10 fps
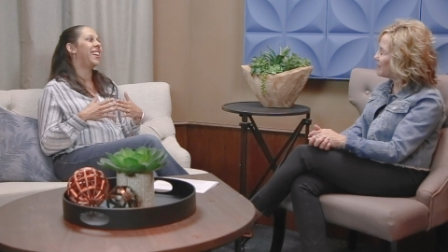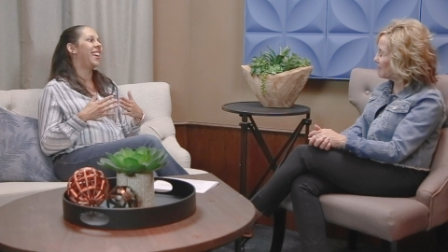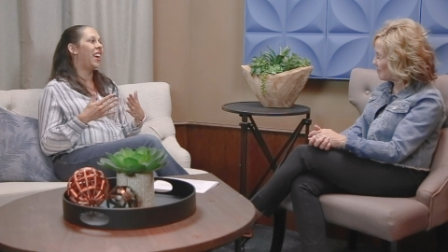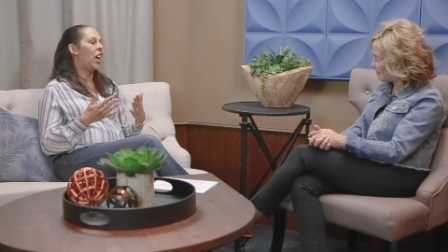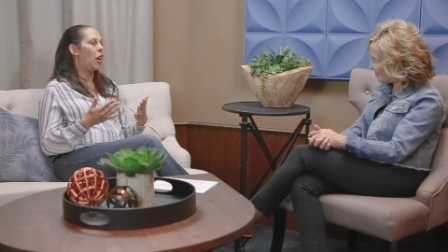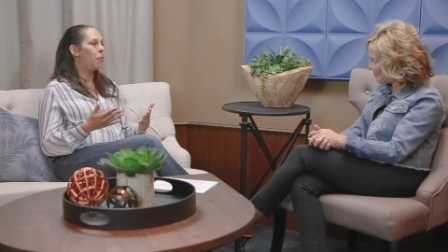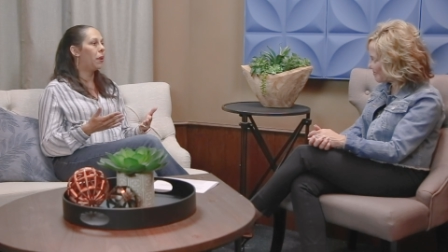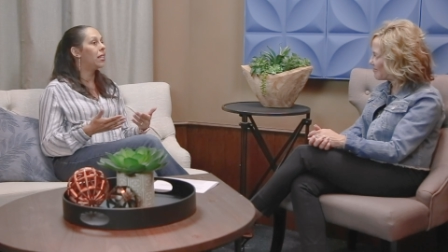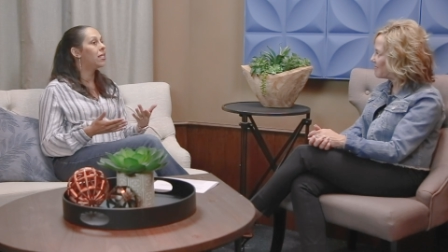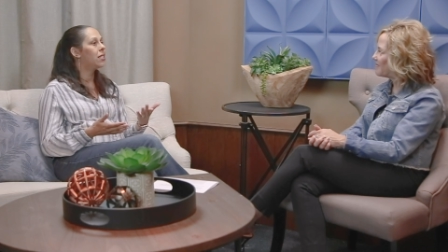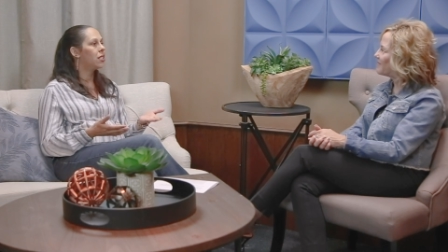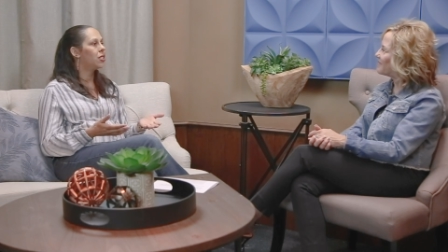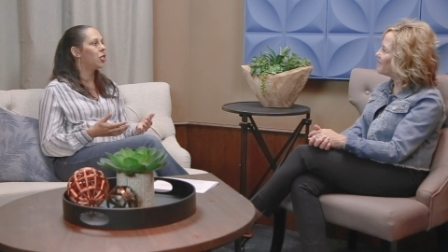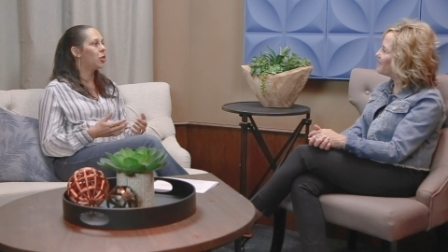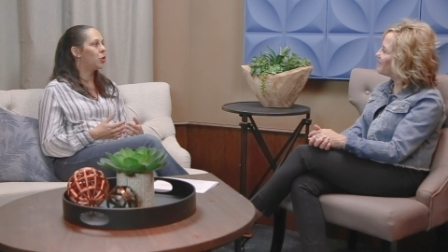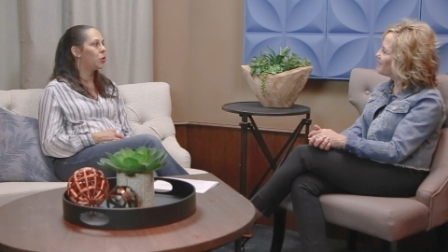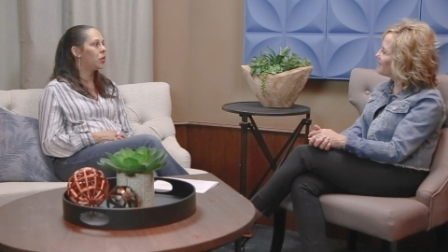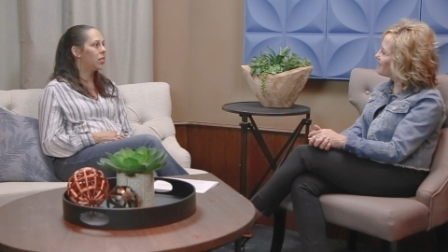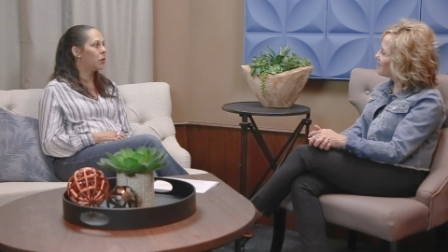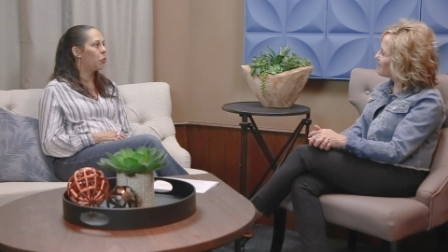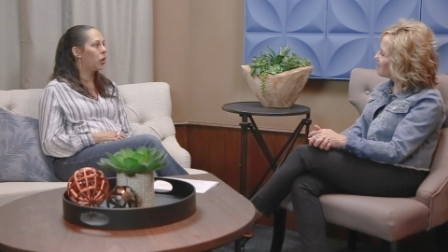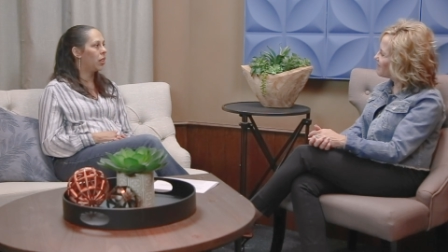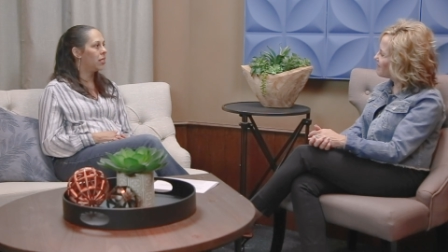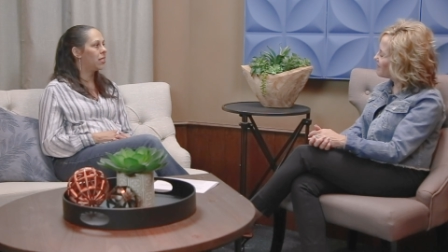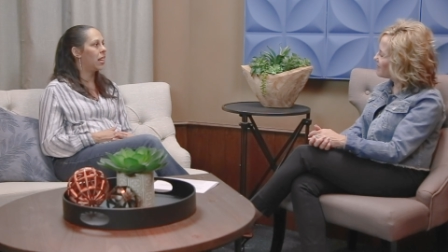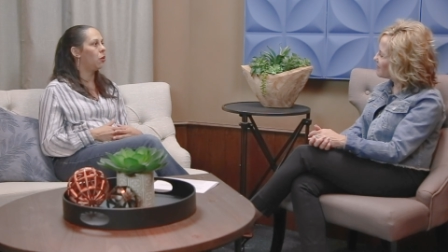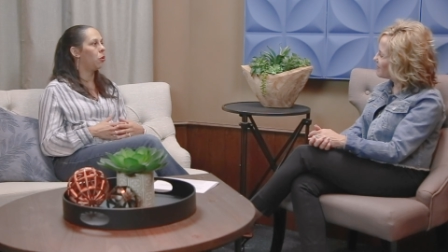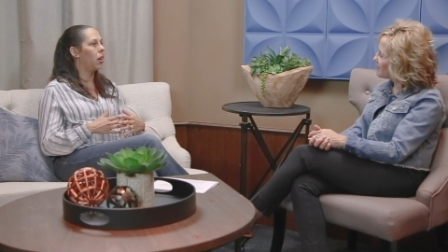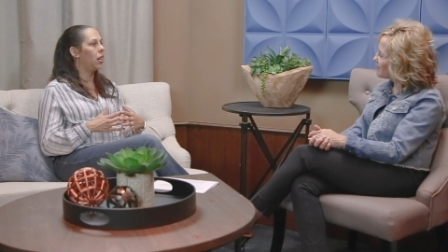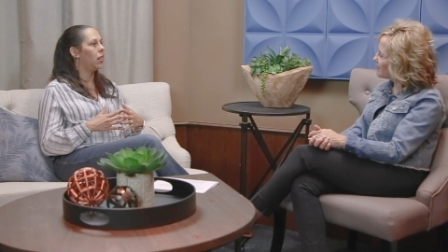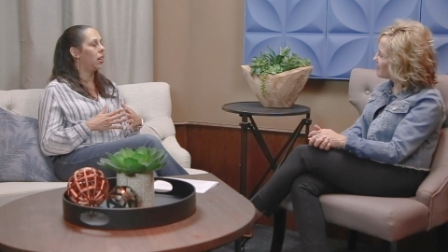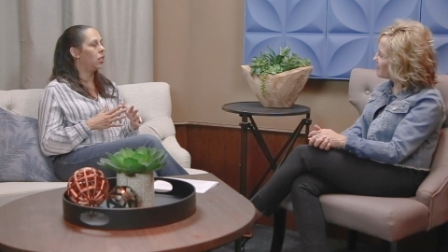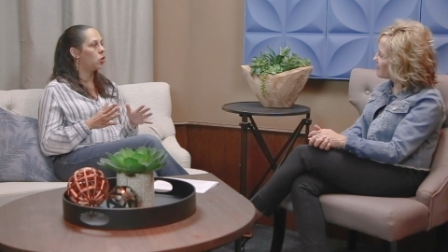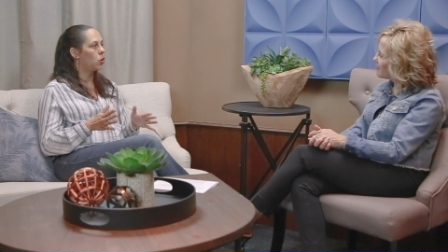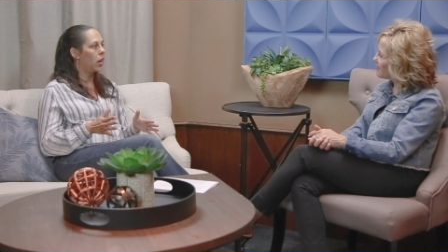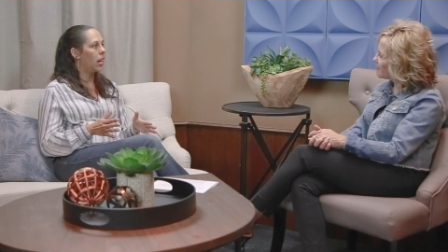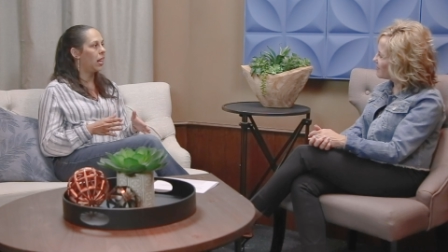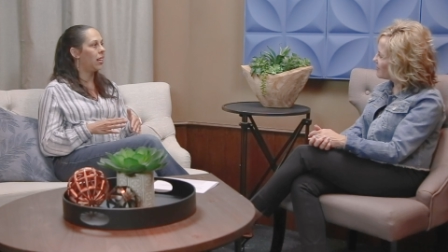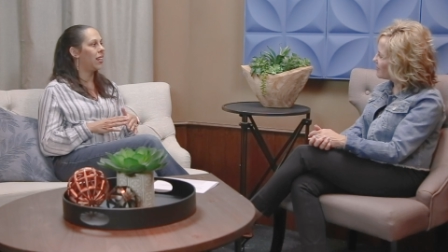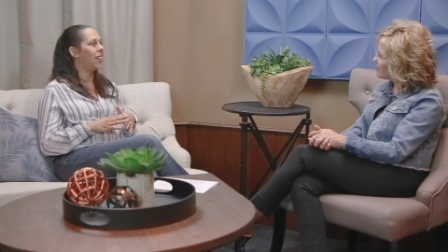Mm-hmm. Um, but I still do some work on the side where I, I train